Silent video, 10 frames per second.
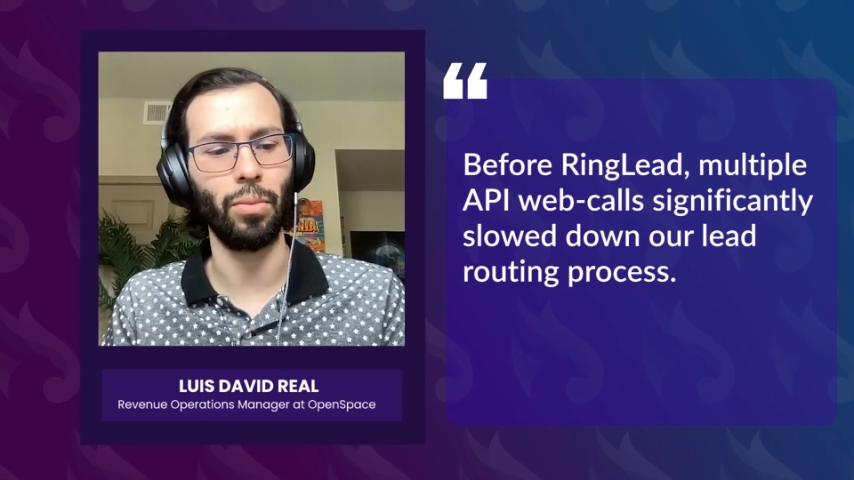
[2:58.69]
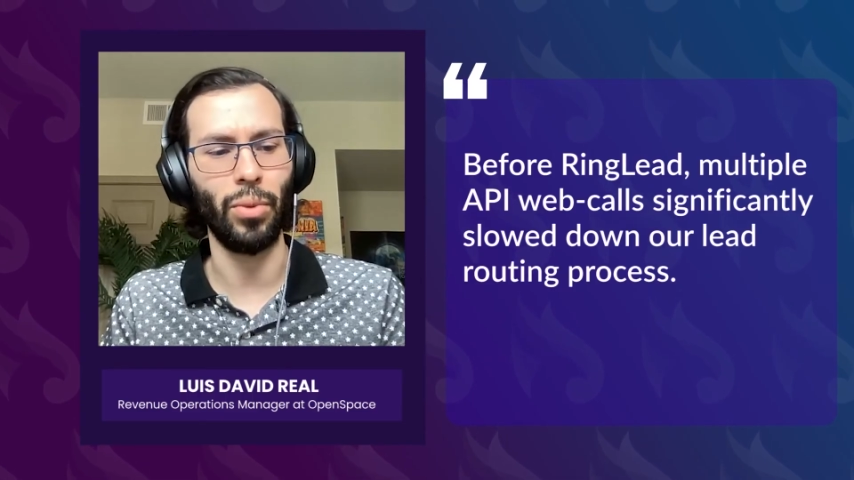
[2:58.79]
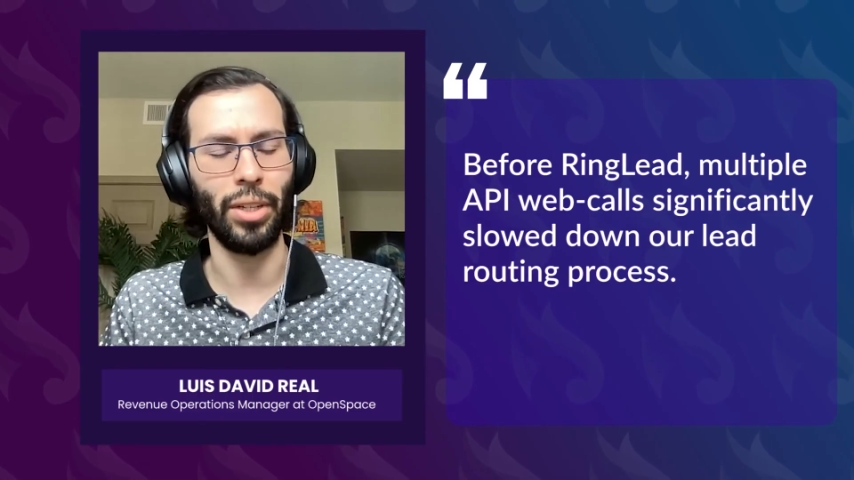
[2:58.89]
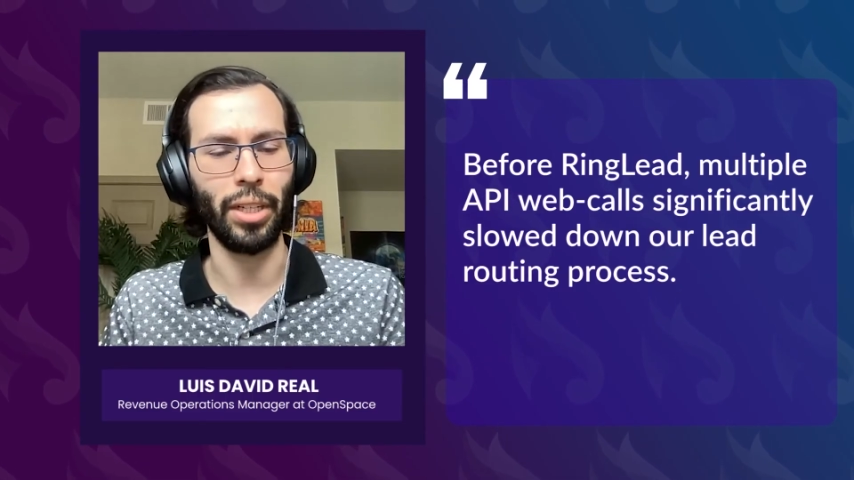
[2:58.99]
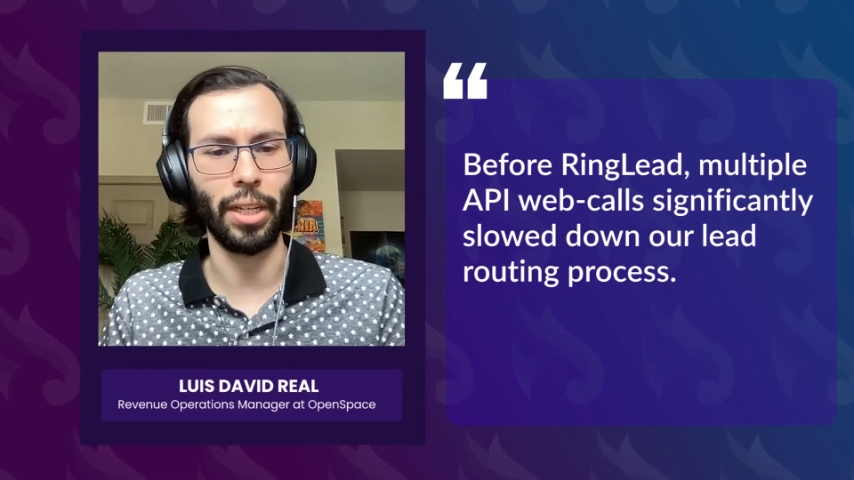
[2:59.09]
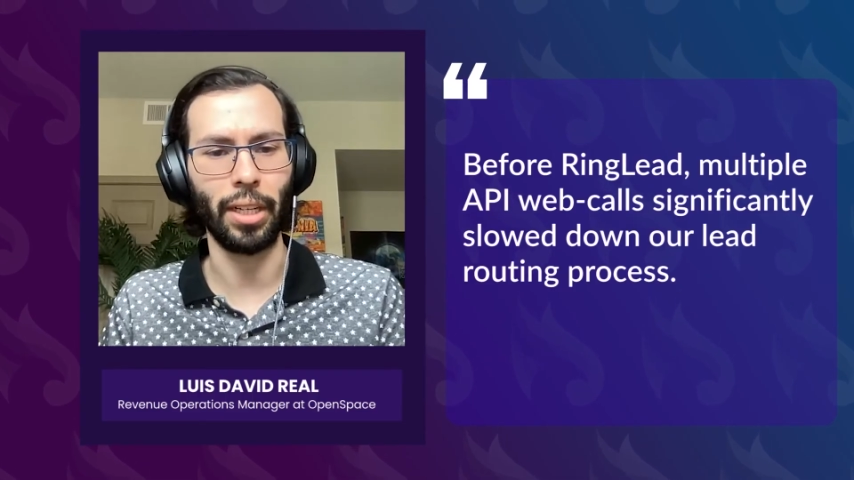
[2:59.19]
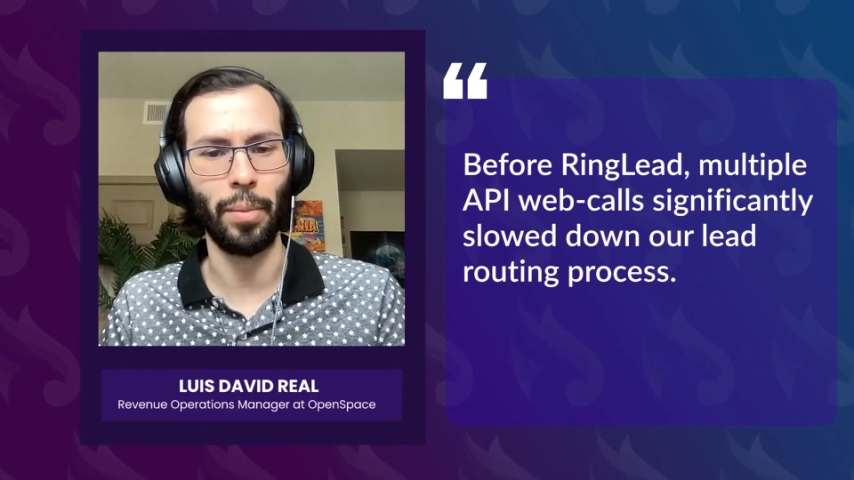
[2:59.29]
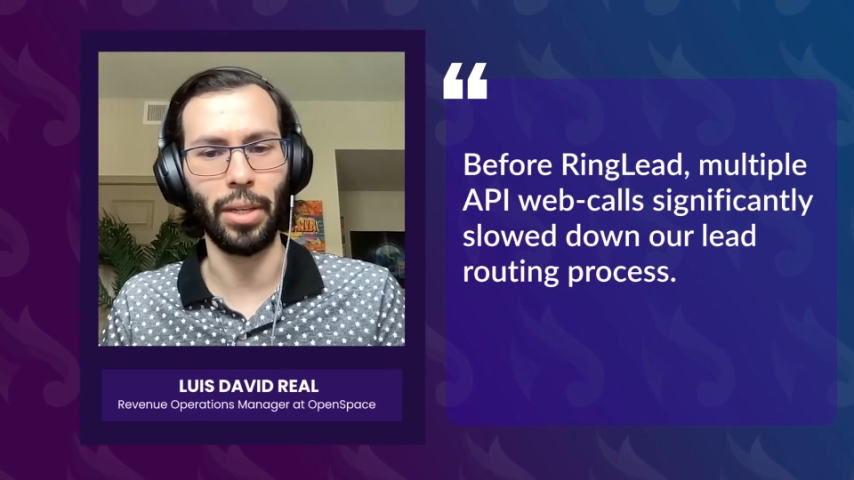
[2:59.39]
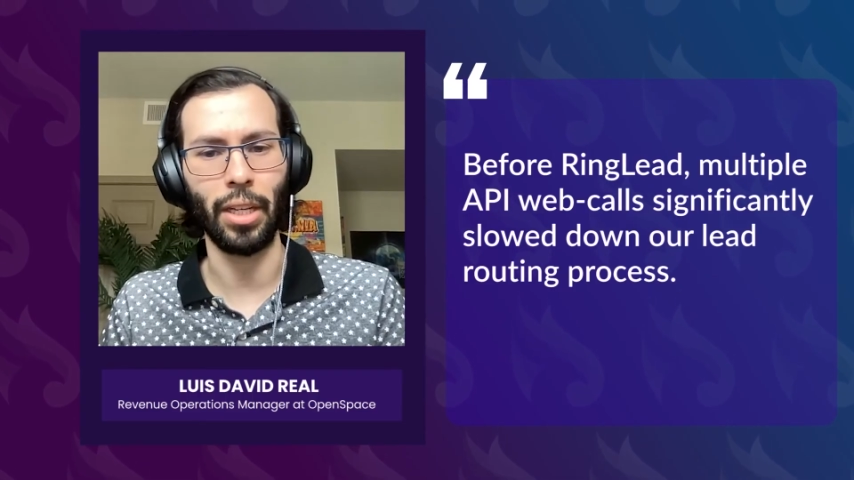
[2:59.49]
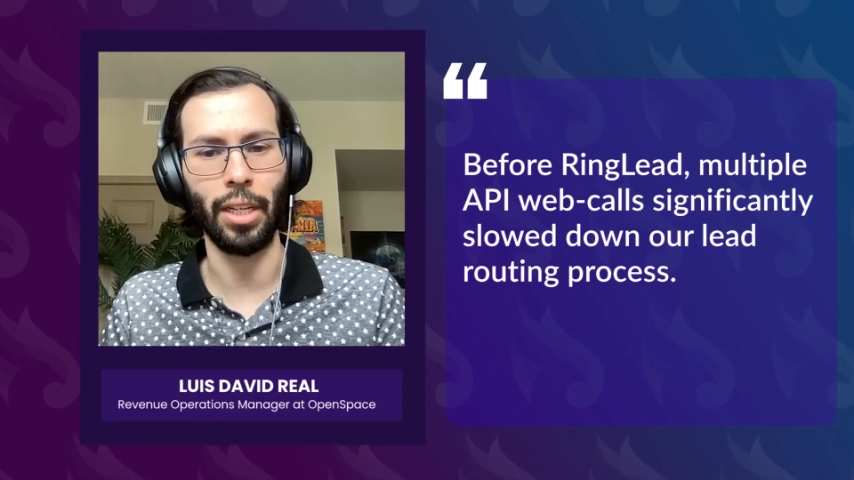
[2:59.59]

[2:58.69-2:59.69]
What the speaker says: RingLead coming